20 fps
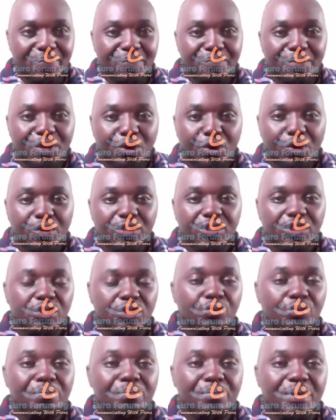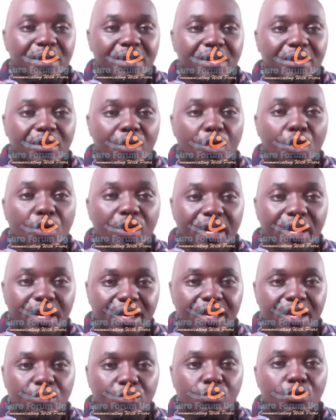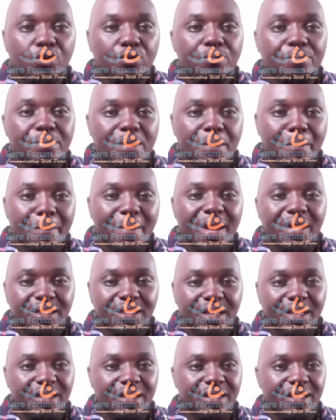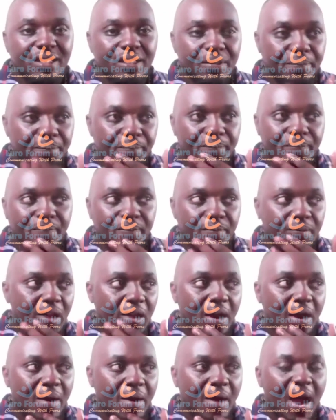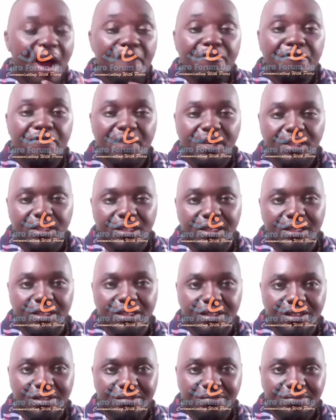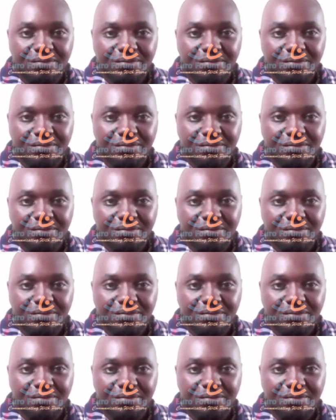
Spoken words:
because she'll be, or he will be mentally affected.